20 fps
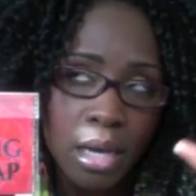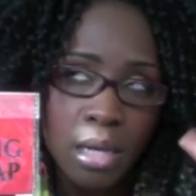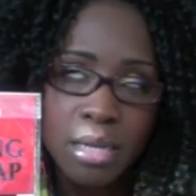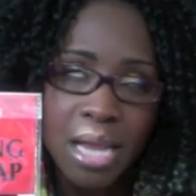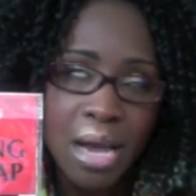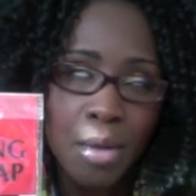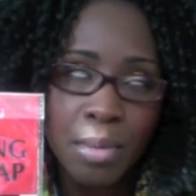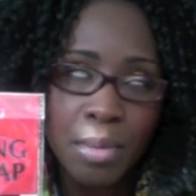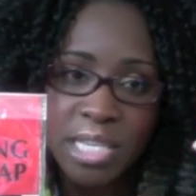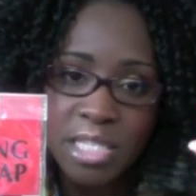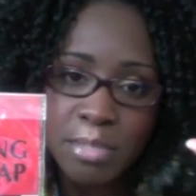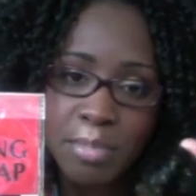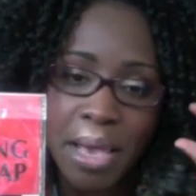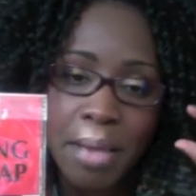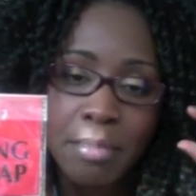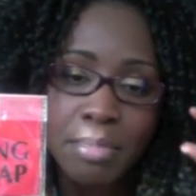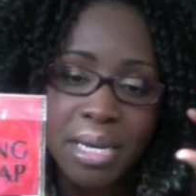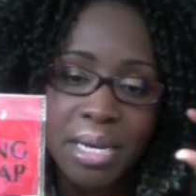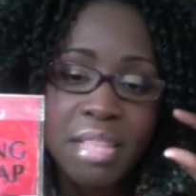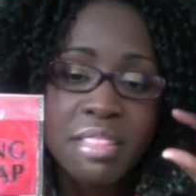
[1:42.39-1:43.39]
Not
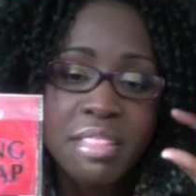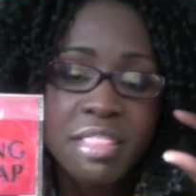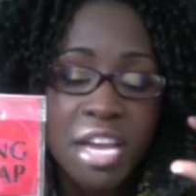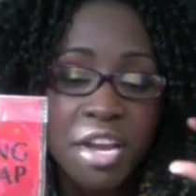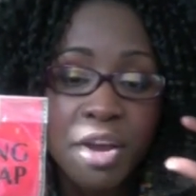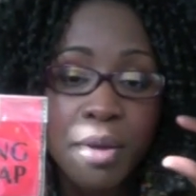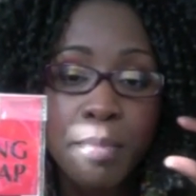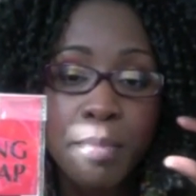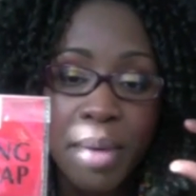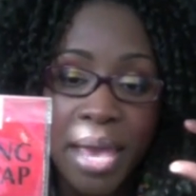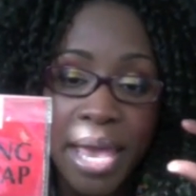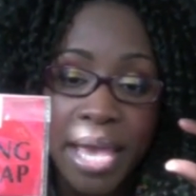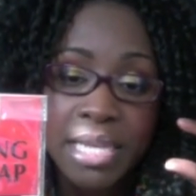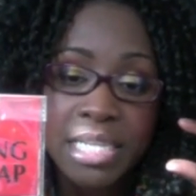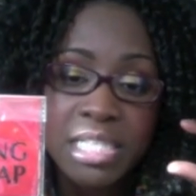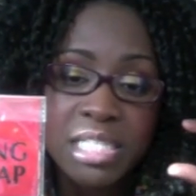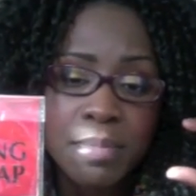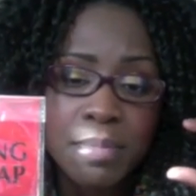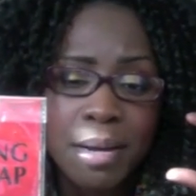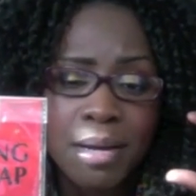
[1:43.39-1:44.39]
waistband, but a thicker band.
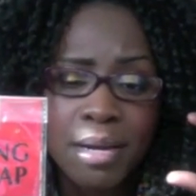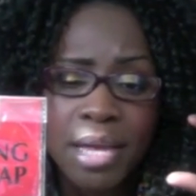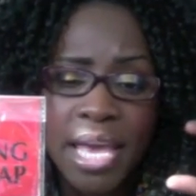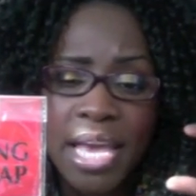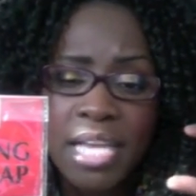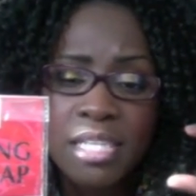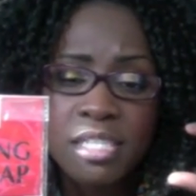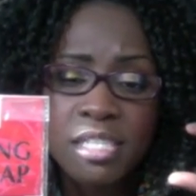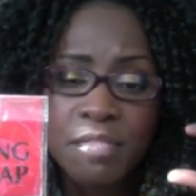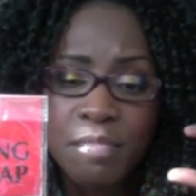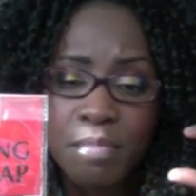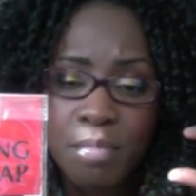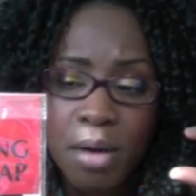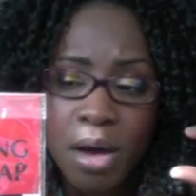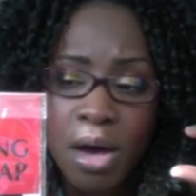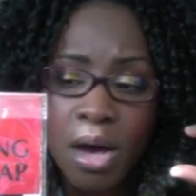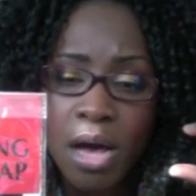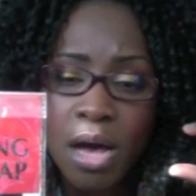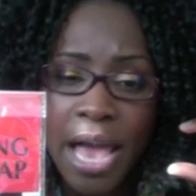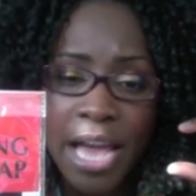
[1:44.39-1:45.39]
It's about 1 inch of
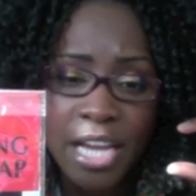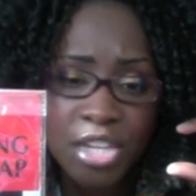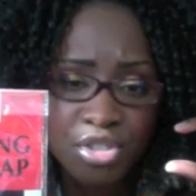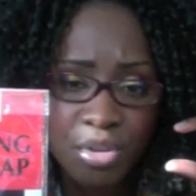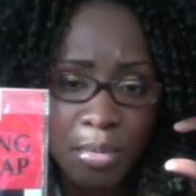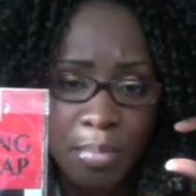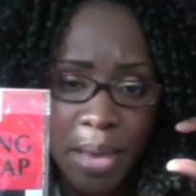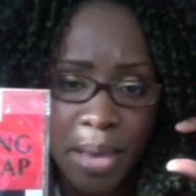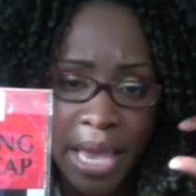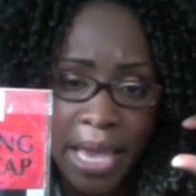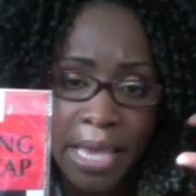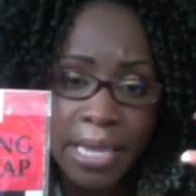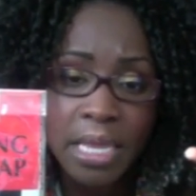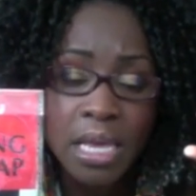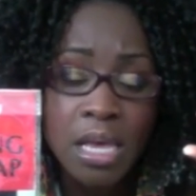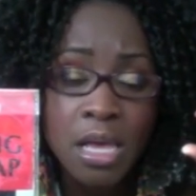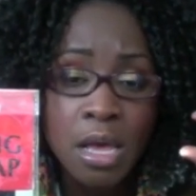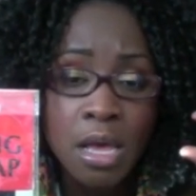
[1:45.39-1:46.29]
extra band.